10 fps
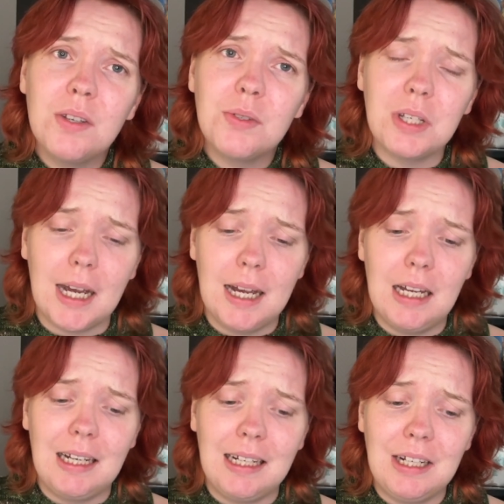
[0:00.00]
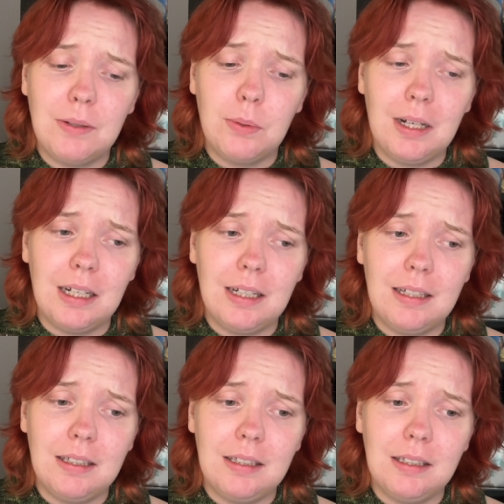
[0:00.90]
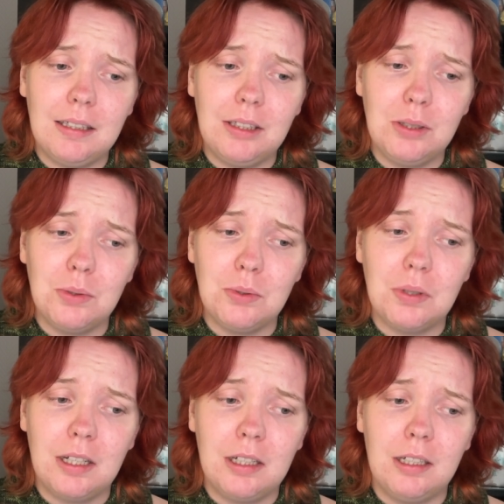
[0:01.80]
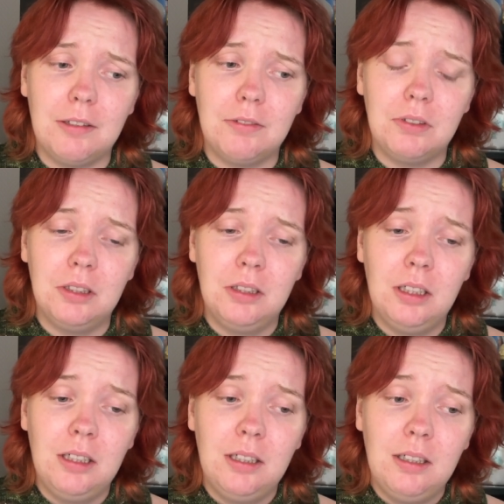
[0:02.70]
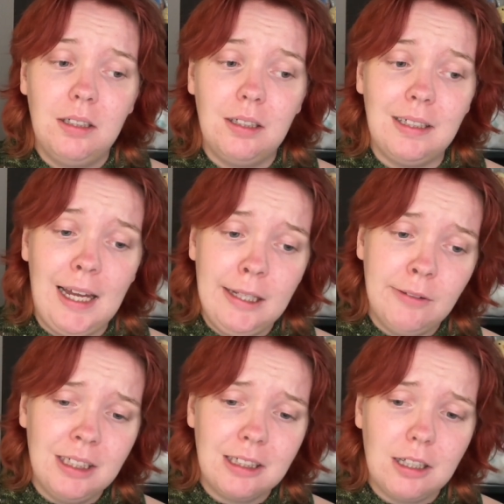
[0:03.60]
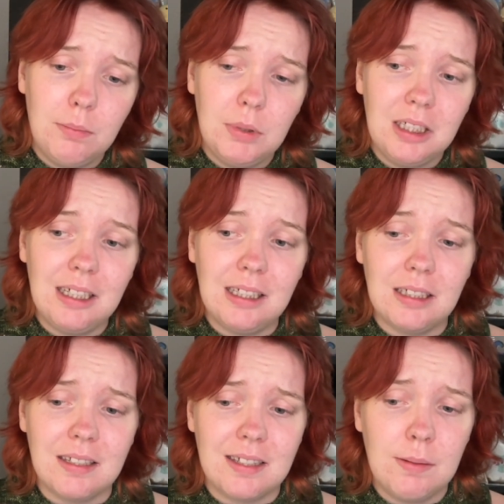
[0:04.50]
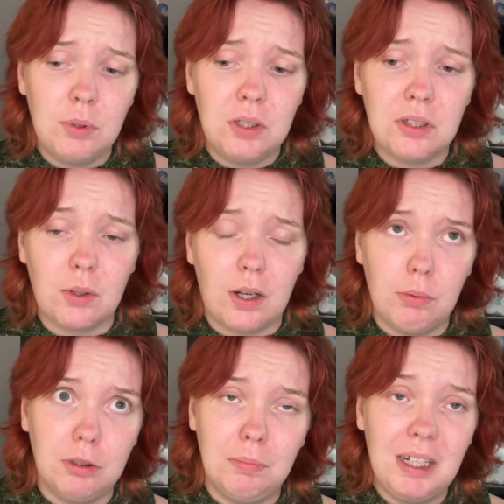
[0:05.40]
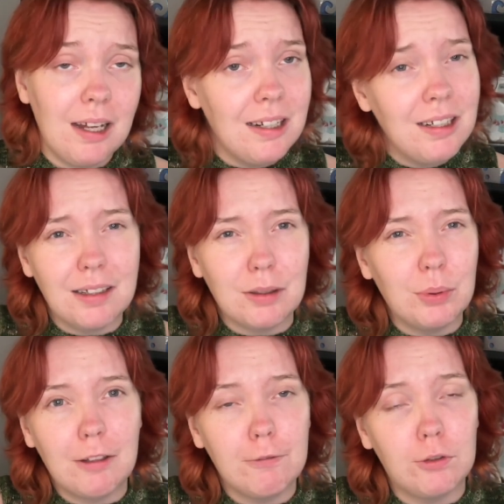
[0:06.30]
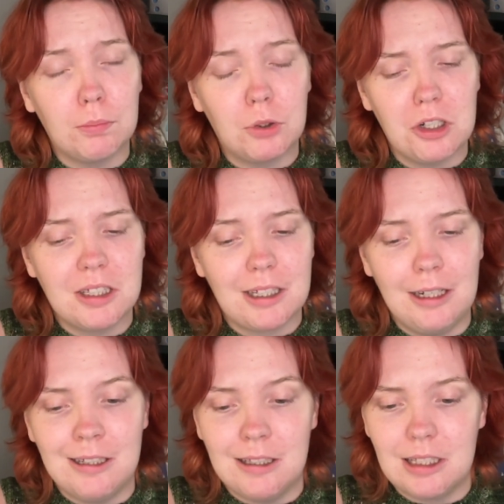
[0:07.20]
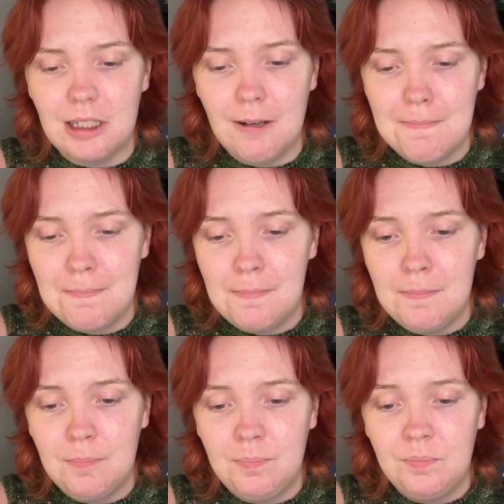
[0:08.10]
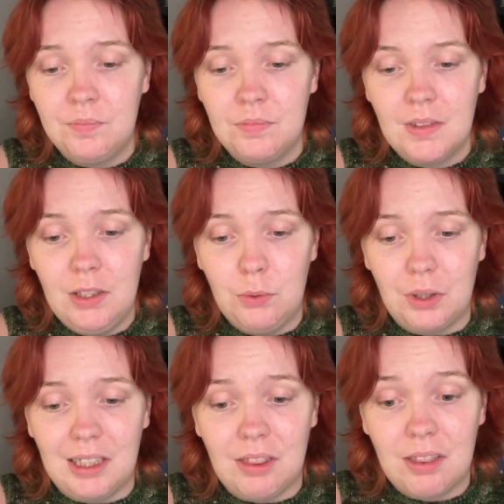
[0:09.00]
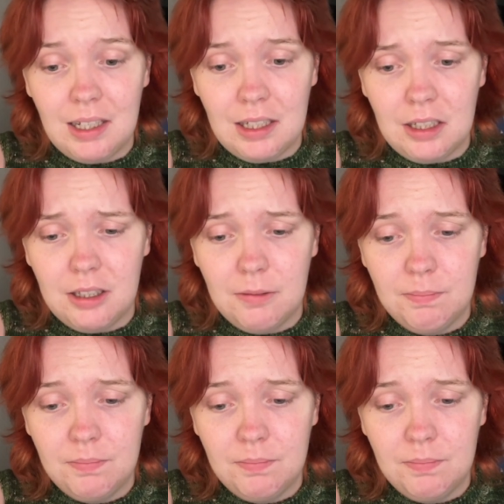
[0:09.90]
yeah, and I know I do have an advent coming in December, so I will be adding the 24 more skeins right there.